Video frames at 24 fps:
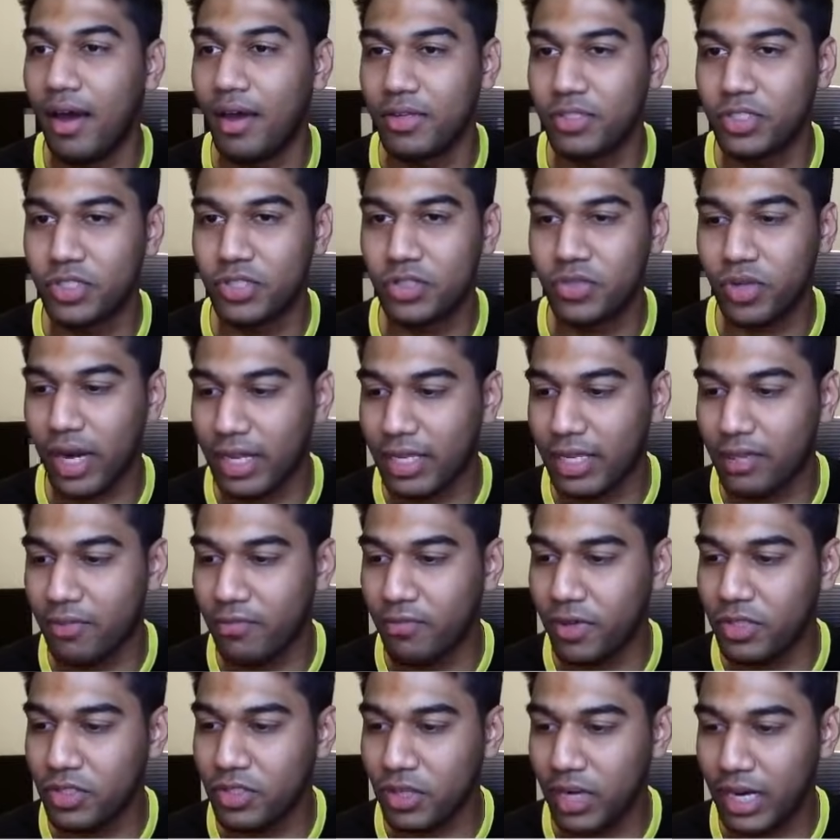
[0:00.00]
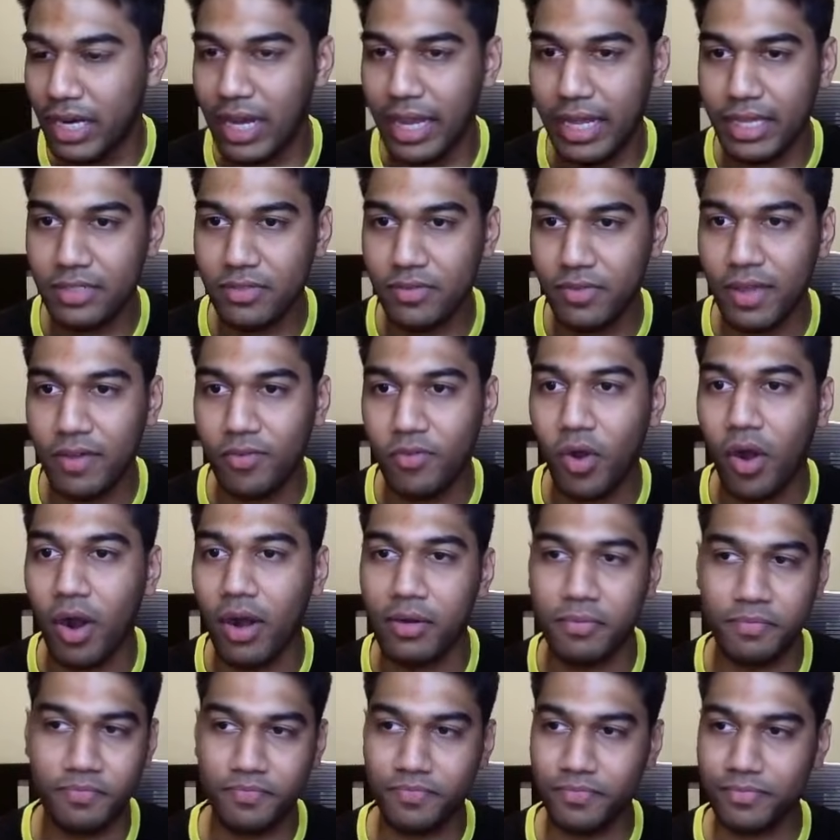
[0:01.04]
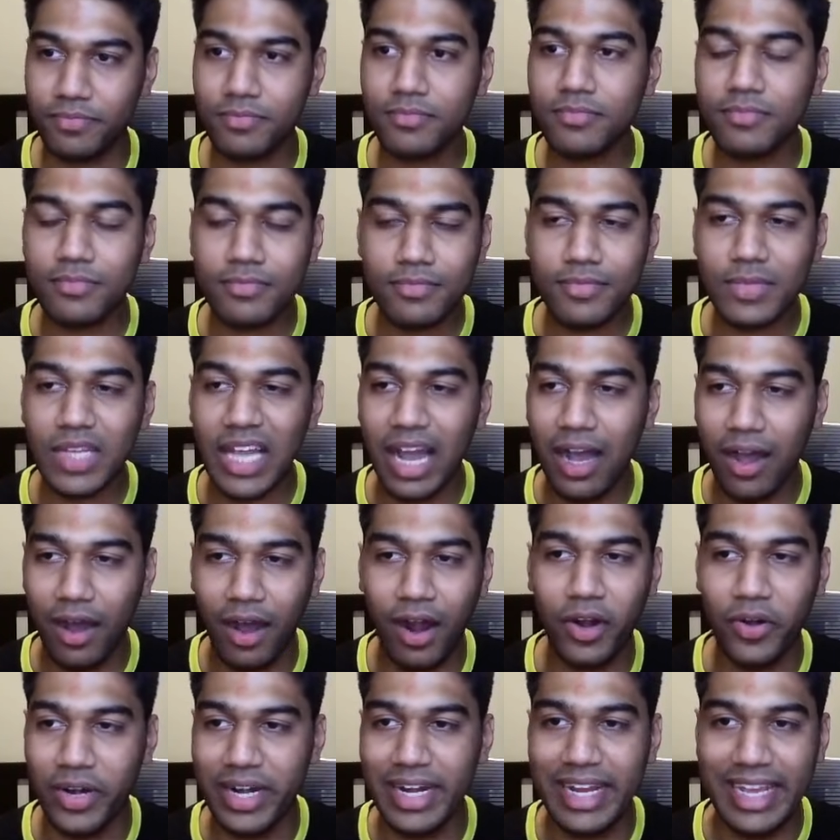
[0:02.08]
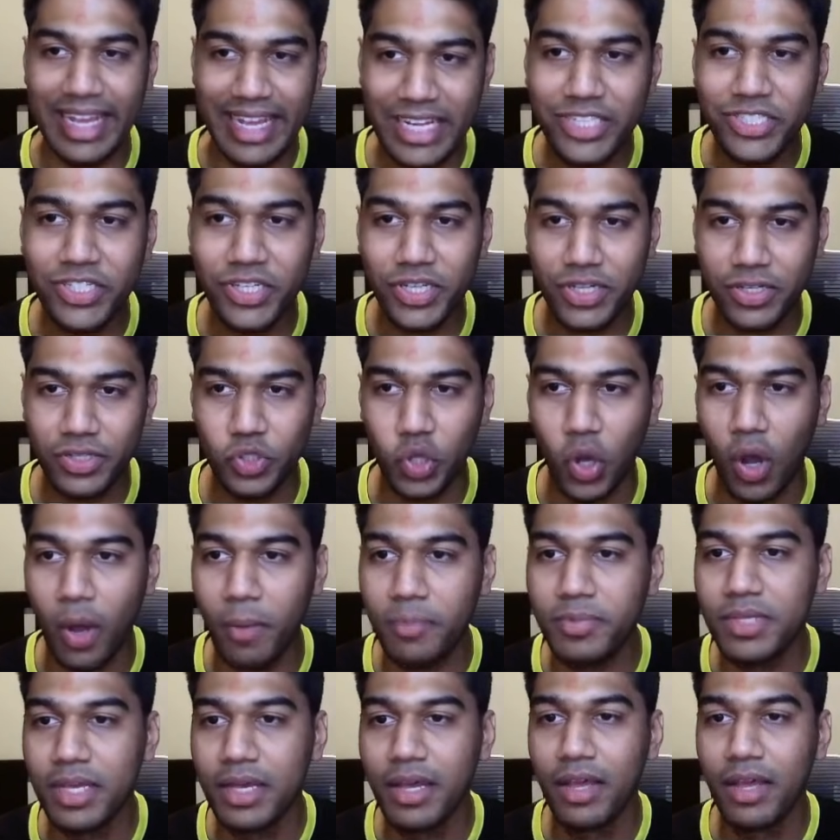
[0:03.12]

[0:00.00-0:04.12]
just running the first 3 links. We have got 100 each jobs.